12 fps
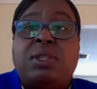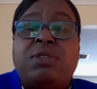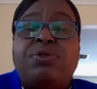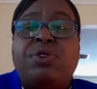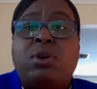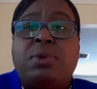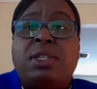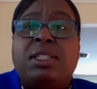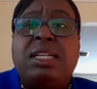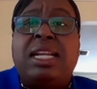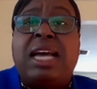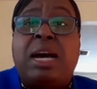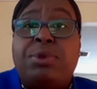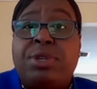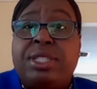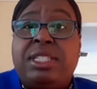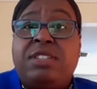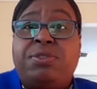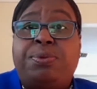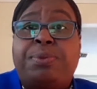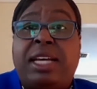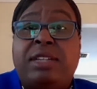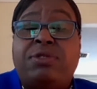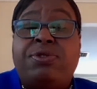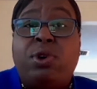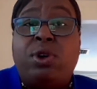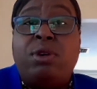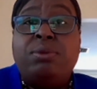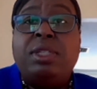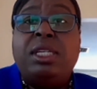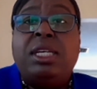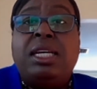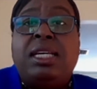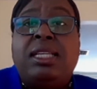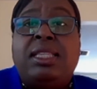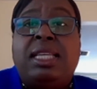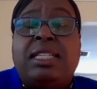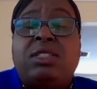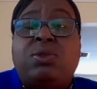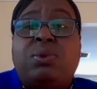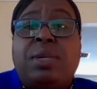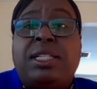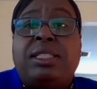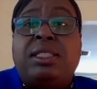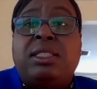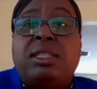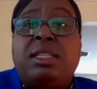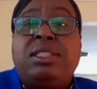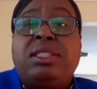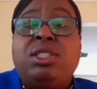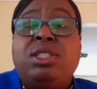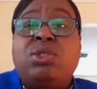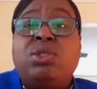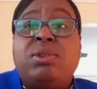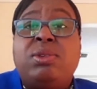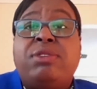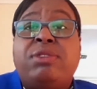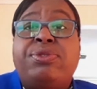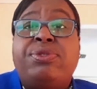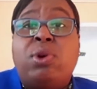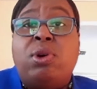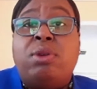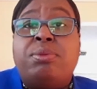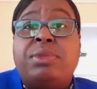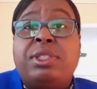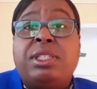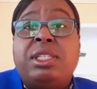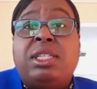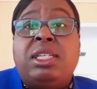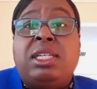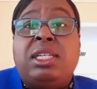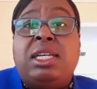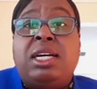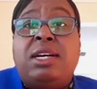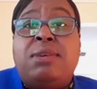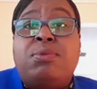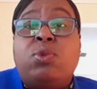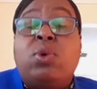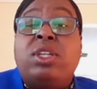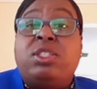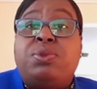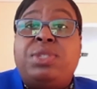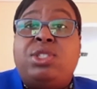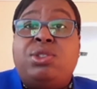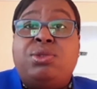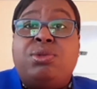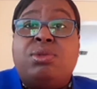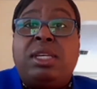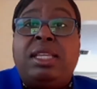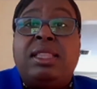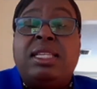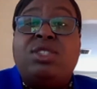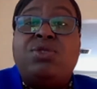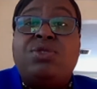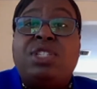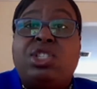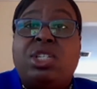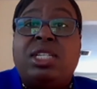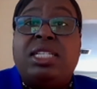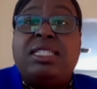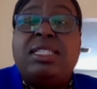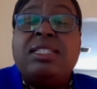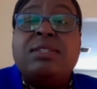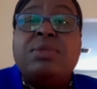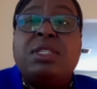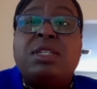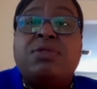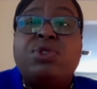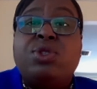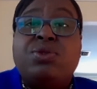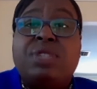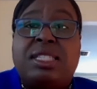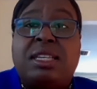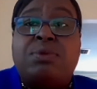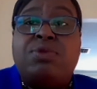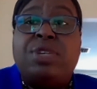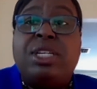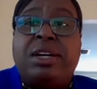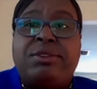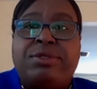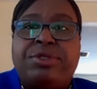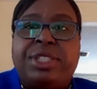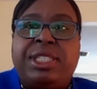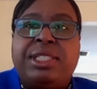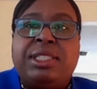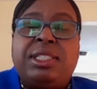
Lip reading: will form a collaborative platform that will continue to inform what we do in this region in terms of tourism recovery.